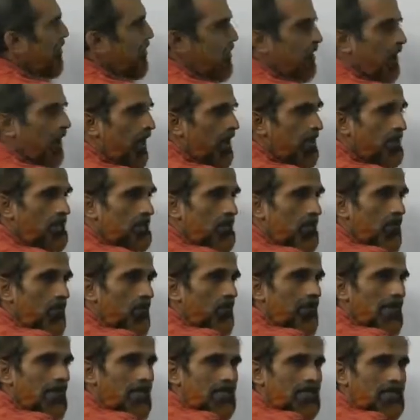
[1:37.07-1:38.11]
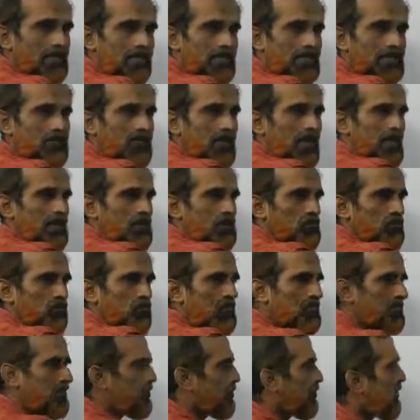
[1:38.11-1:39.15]
ultraviolet as well as
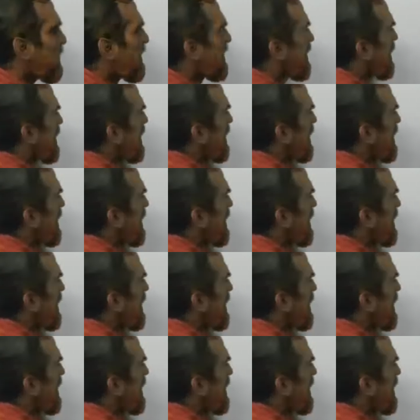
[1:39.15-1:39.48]
visible